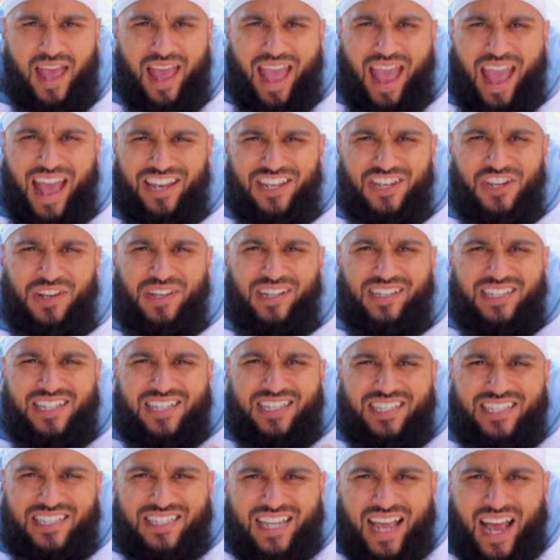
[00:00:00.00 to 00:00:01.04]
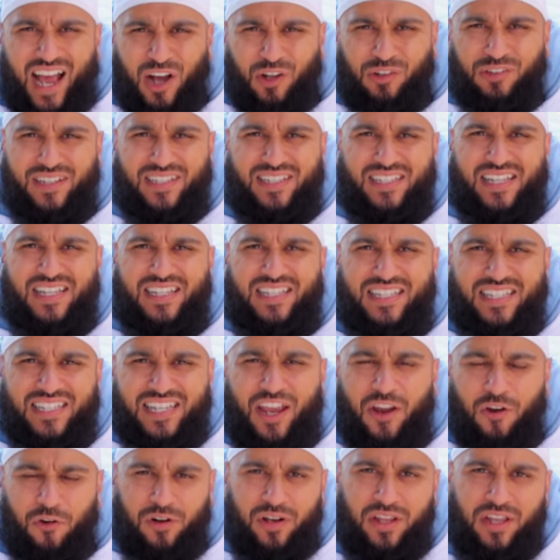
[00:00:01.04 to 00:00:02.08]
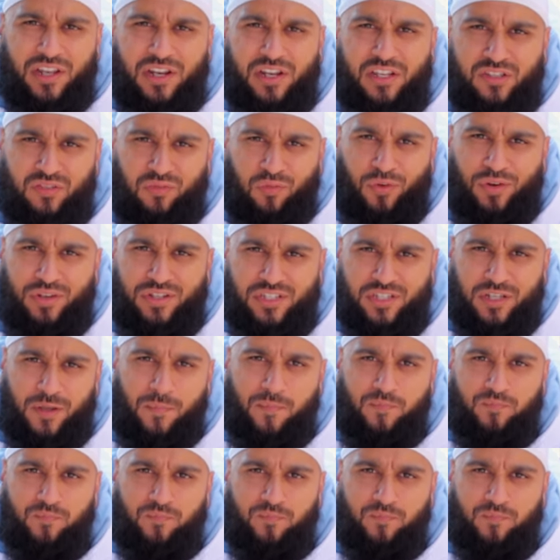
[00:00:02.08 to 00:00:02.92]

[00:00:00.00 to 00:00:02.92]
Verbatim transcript: and you could just tell the sincerity in his voice.